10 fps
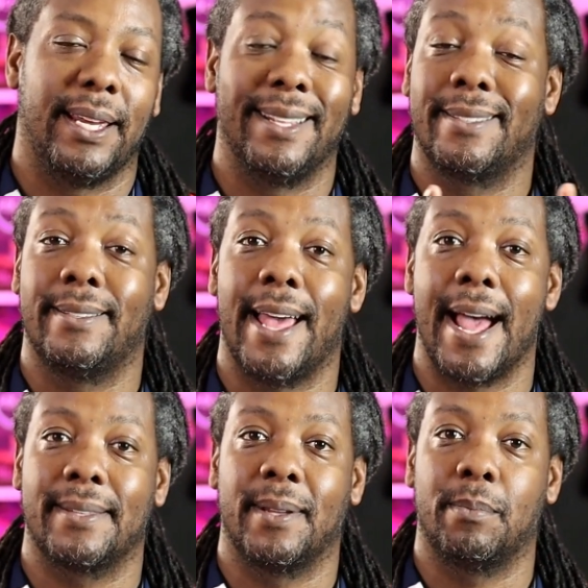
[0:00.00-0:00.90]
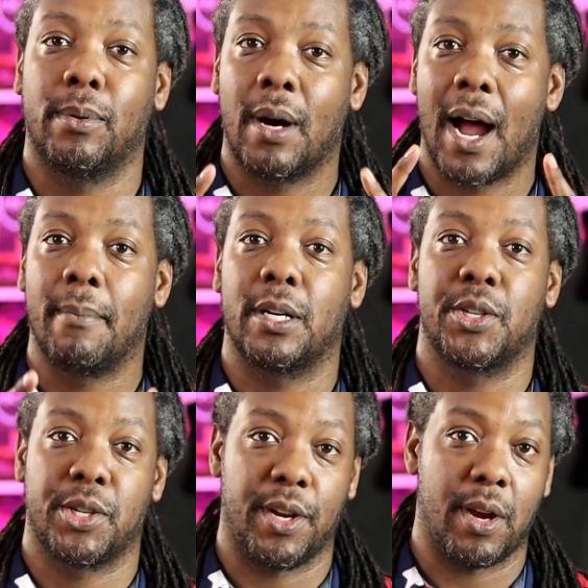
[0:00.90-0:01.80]
It's that simple. I'm going
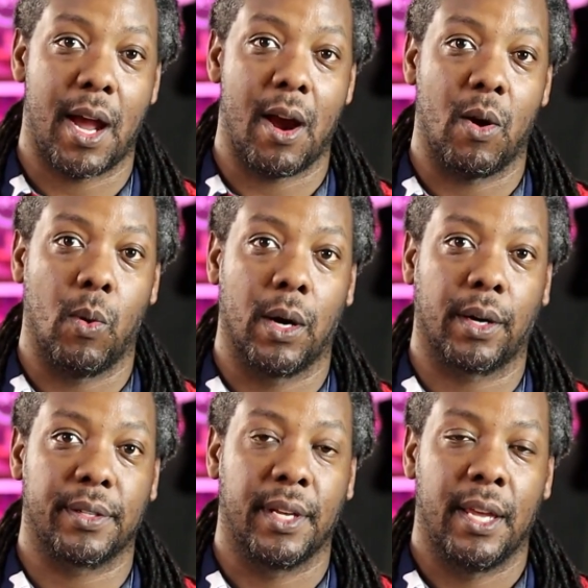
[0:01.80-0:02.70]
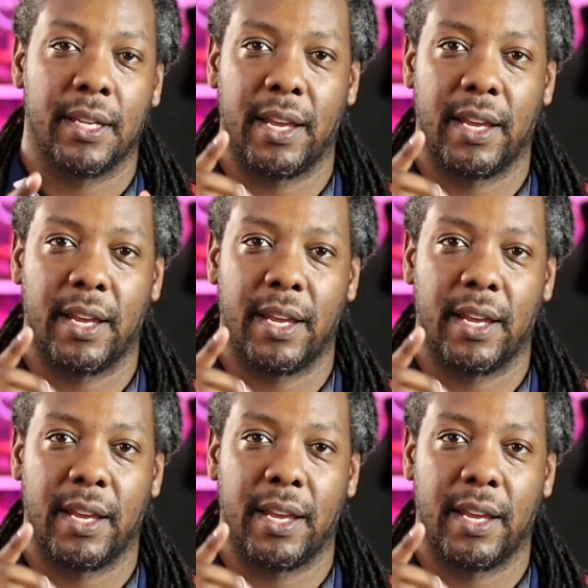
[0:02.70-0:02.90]
to show you how it works,